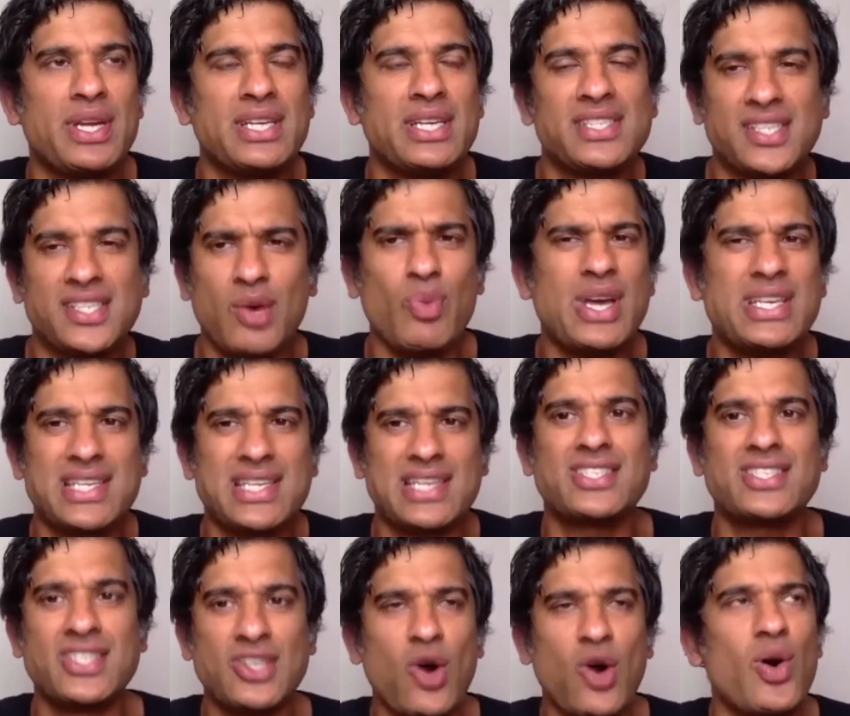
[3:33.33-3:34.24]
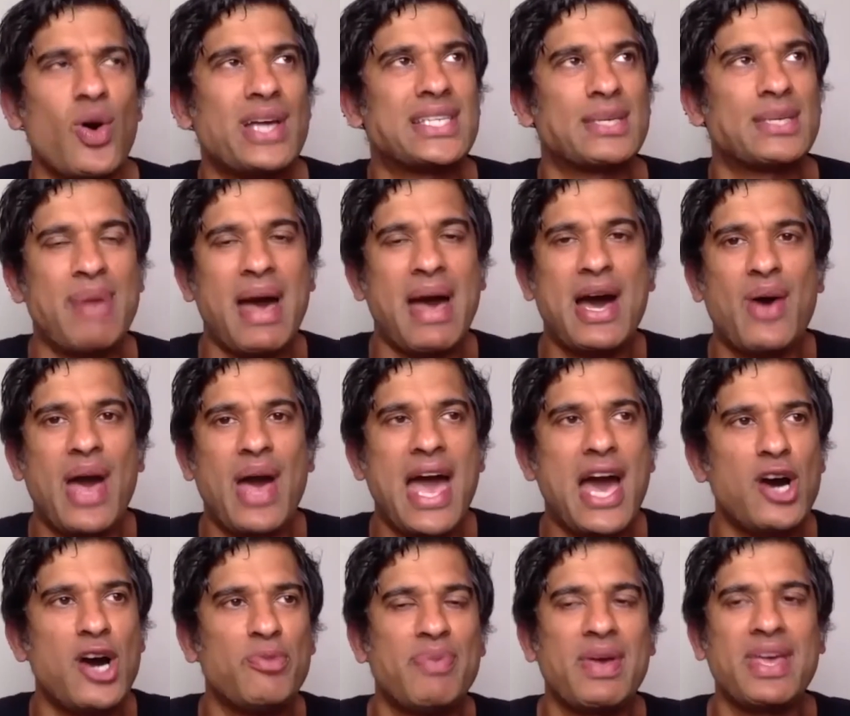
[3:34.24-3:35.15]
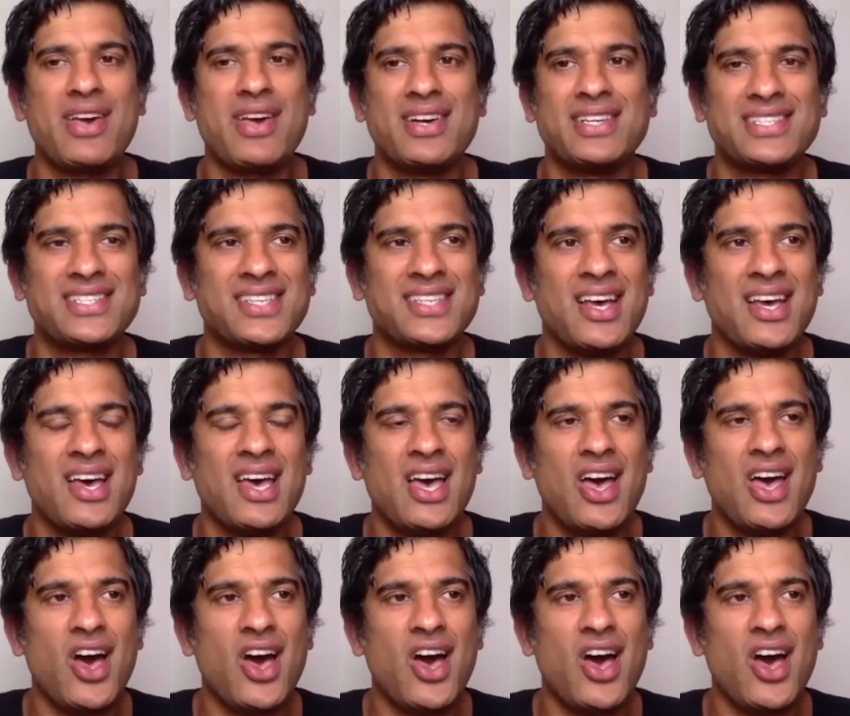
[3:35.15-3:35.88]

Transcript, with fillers: And in some ways, it's not. It's about helping us